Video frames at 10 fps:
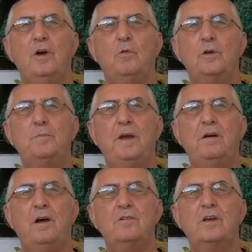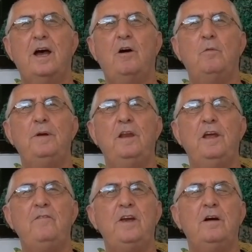was because I'll be
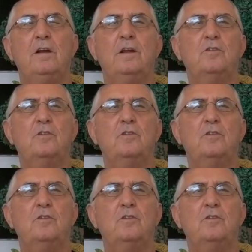leaving on the